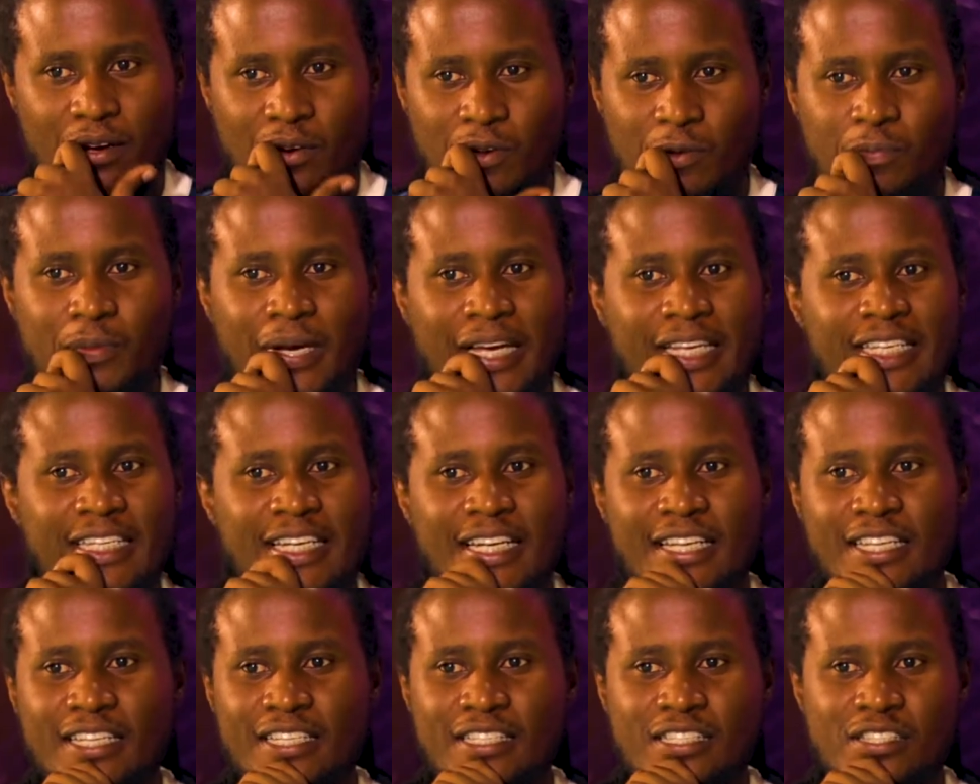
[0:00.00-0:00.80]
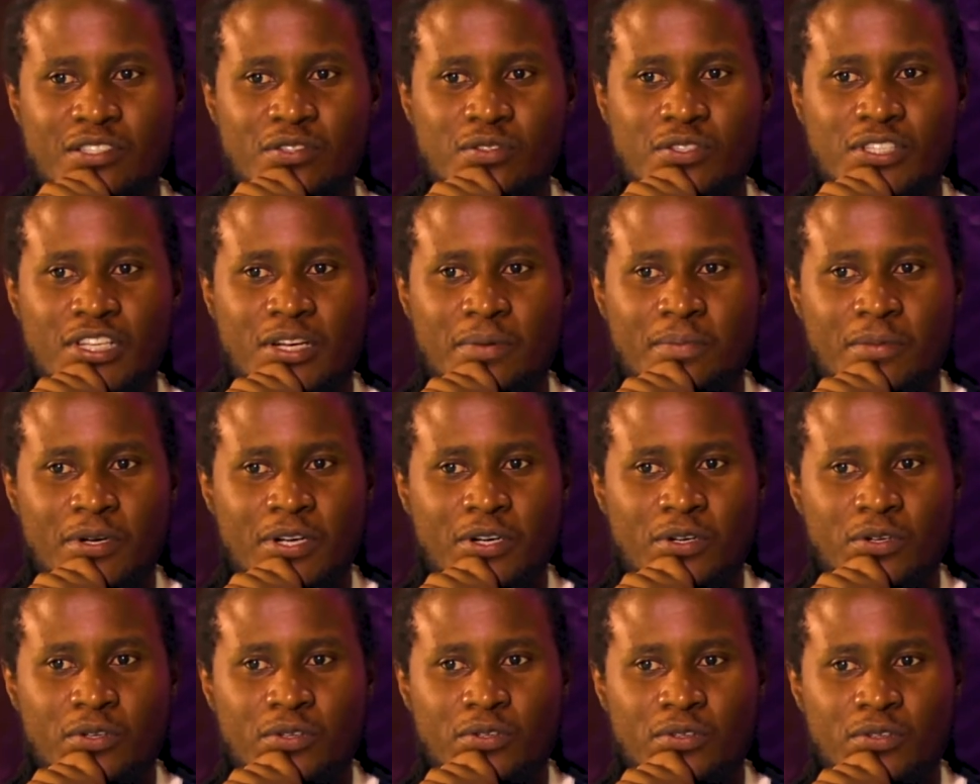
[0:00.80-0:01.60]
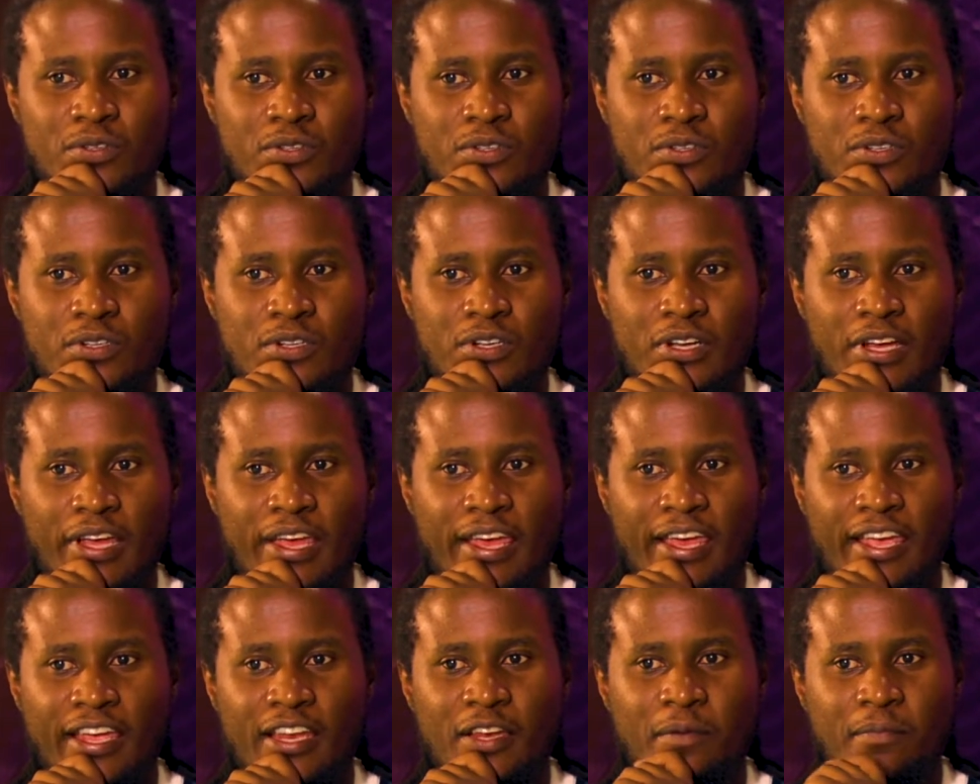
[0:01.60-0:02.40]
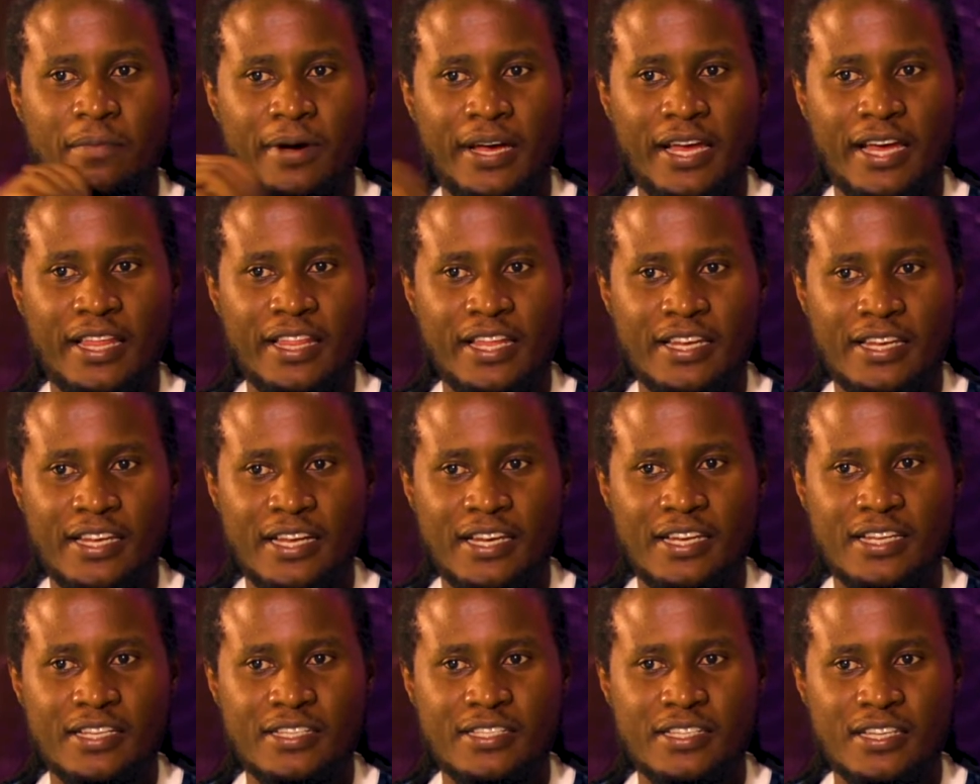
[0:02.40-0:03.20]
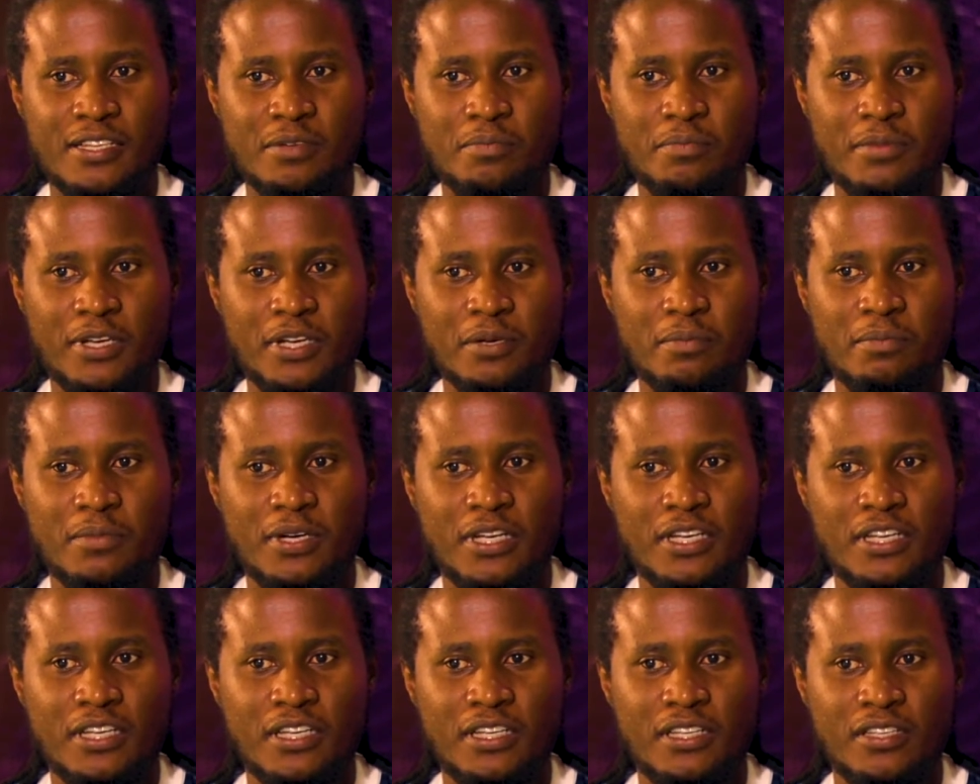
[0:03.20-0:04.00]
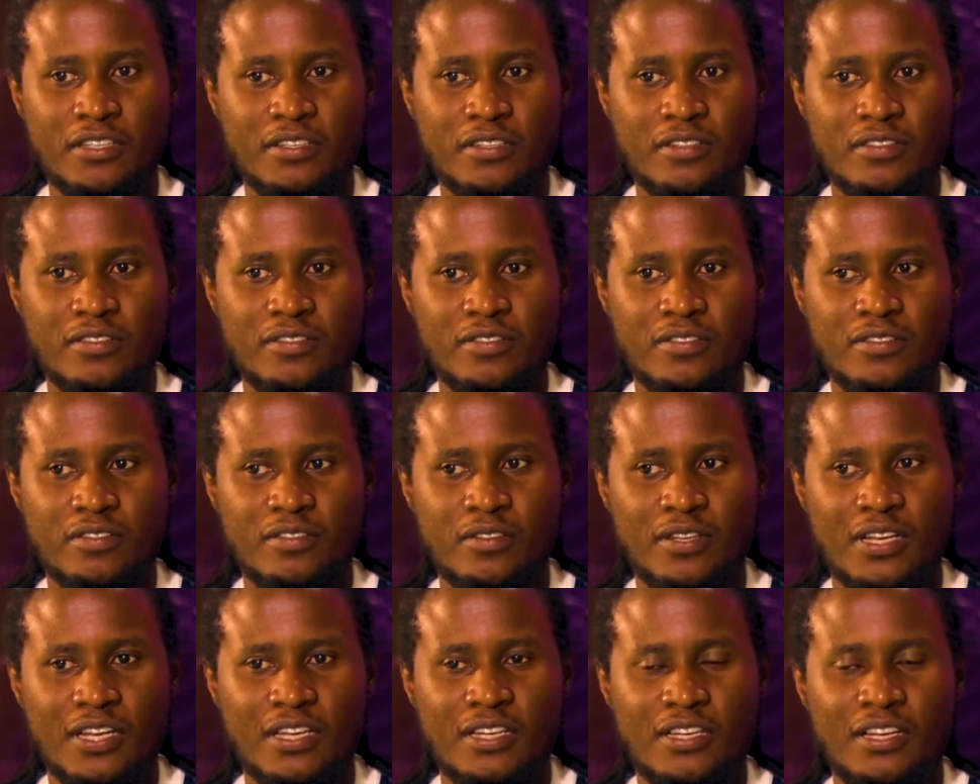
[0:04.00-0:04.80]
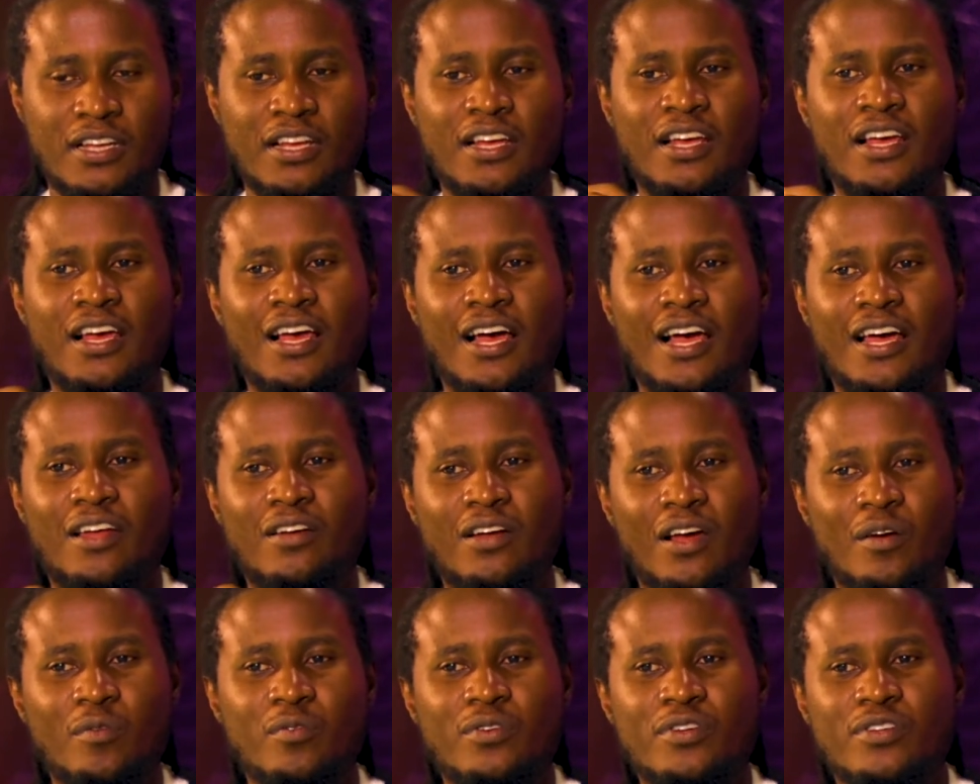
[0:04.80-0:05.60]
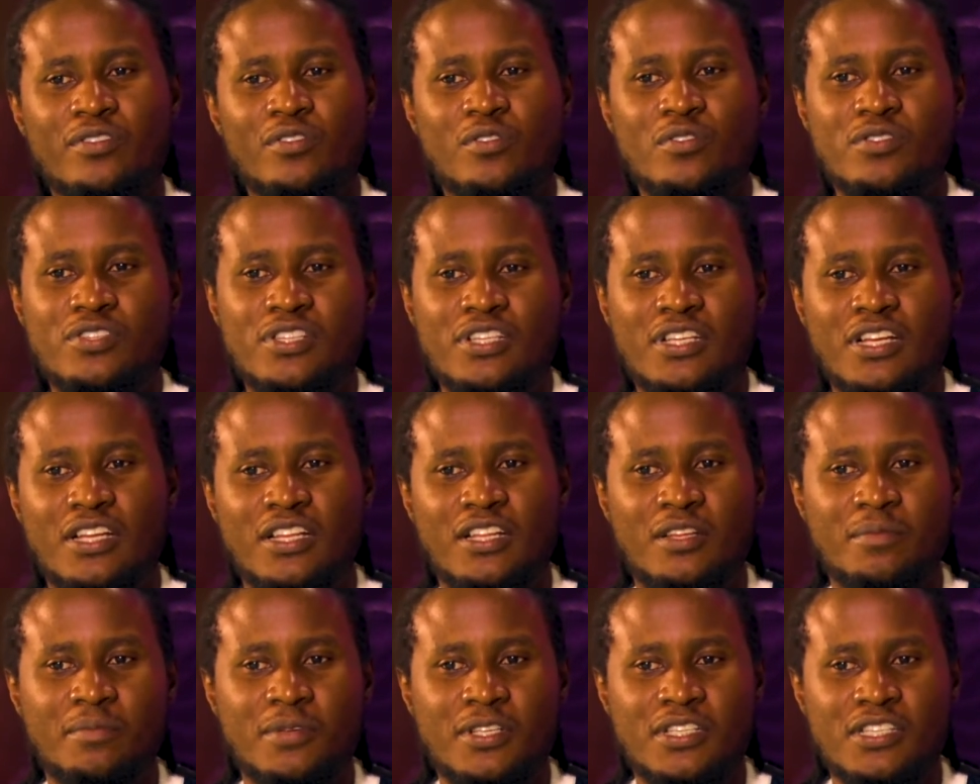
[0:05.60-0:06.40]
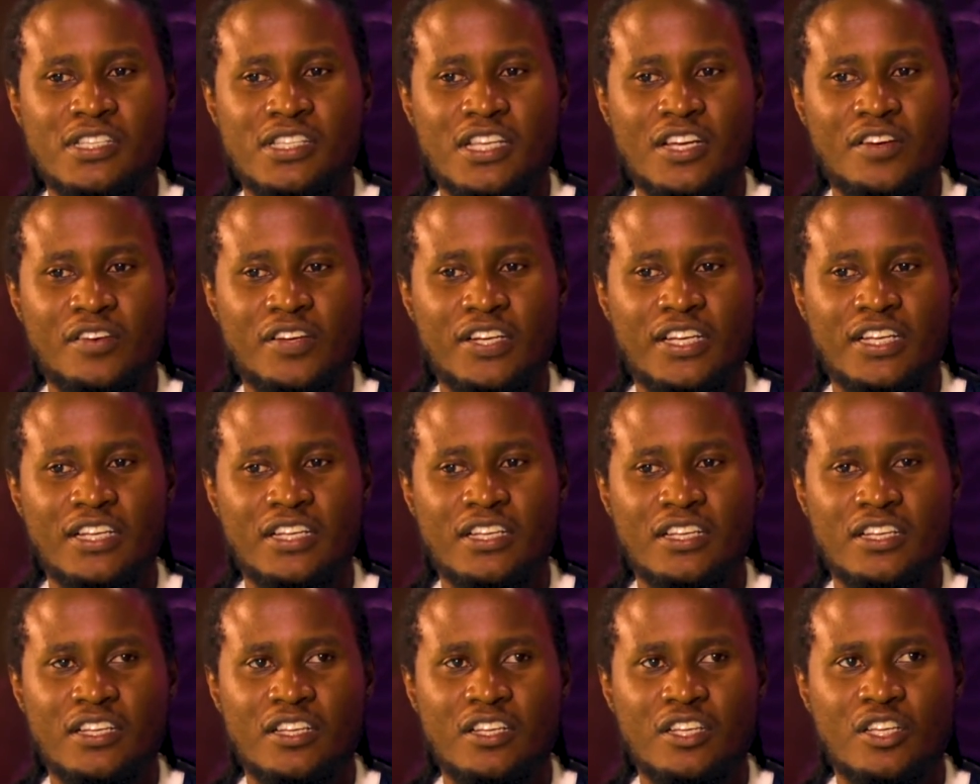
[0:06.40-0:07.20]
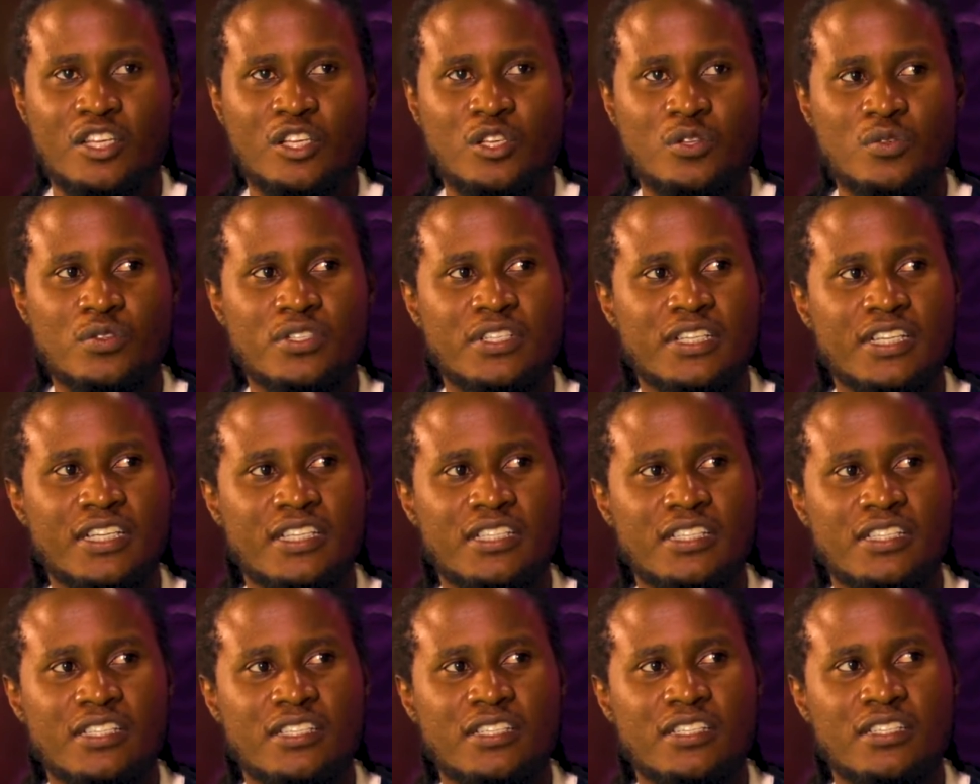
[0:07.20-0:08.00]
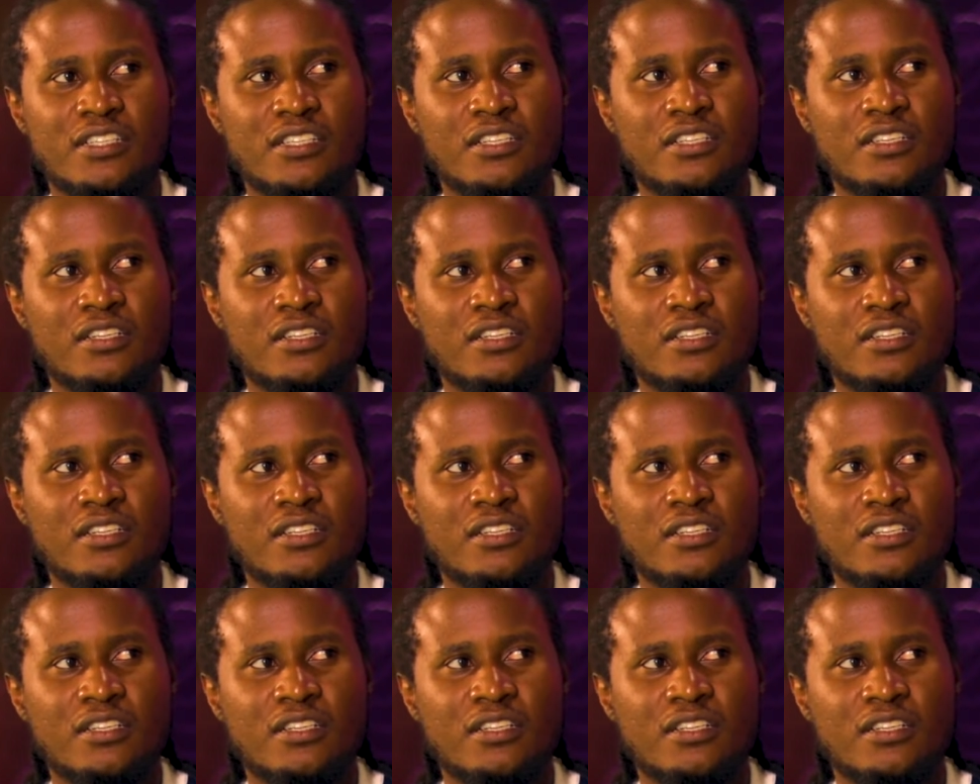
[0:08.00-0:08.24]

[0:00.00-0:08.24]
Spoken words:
all my talents to somehow aid my other talents that make money, so that I wouldn't consider them necessarily useless.